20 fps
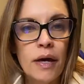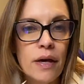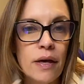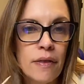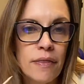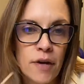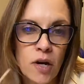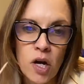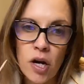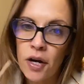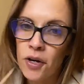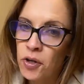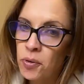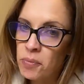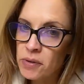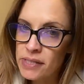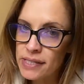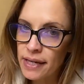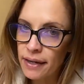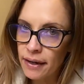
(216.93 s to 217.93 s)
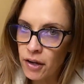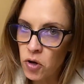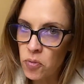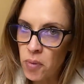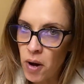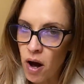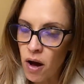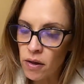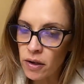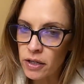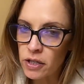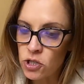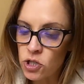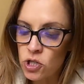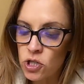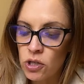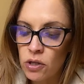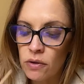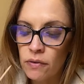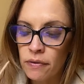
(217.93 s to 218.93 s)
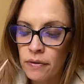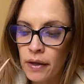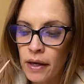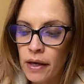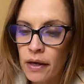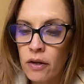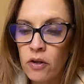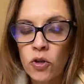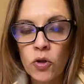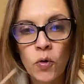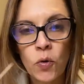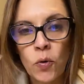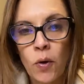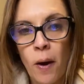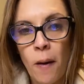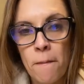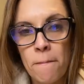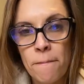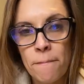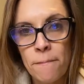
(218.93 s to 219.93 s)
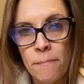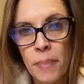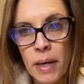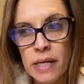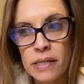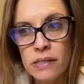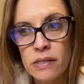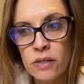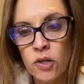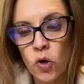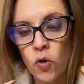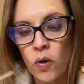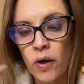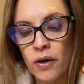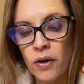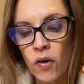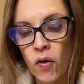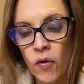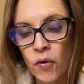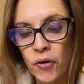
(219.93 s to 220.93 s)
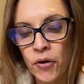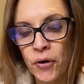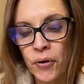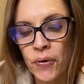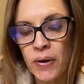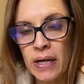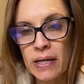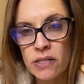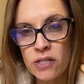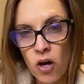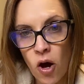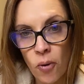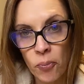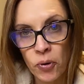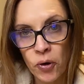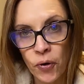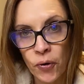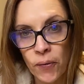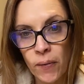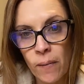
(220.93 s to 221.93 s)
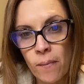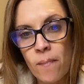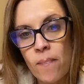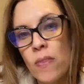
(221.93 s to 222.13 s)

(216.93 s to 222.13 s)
They're 100% nail polish. They include a base coat, a color coat, and a top coat.